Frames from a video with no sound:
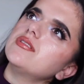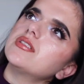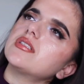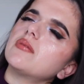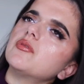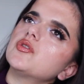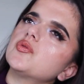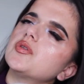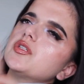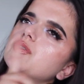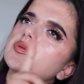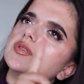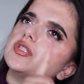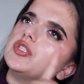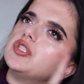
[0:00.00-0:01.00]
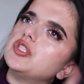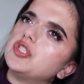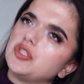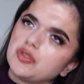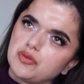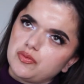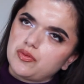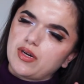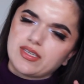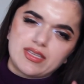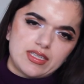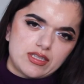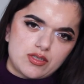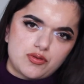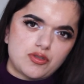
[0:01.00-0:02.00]
Summer 2022, I
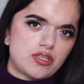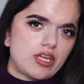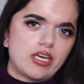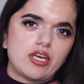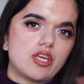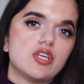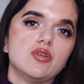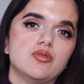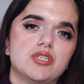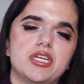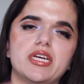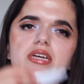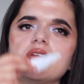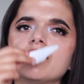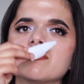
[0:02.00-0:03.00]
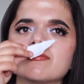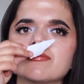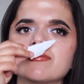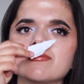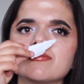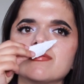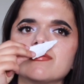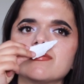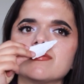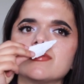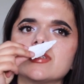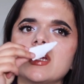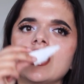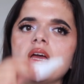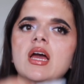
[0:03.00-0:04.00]
think this was like a huge hit.
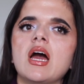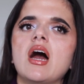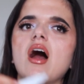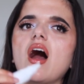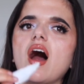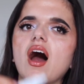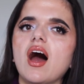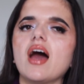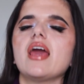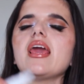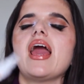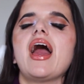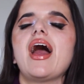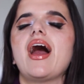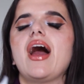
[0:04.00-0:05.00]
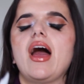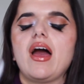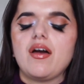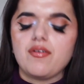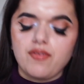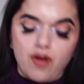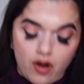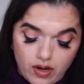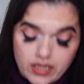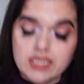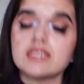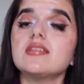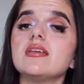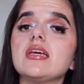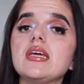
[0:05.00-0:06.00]

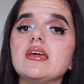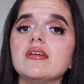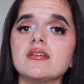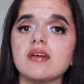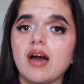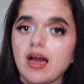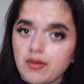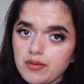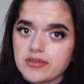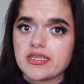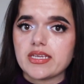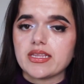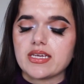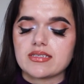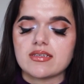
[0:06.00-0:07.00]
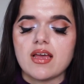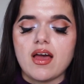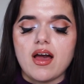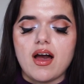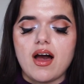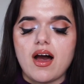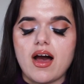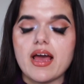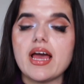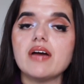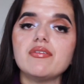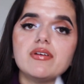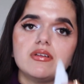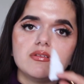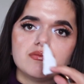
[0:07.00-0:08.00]
Honestly, I will say this, I
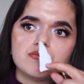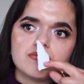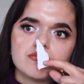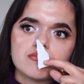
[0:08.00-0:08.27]
have a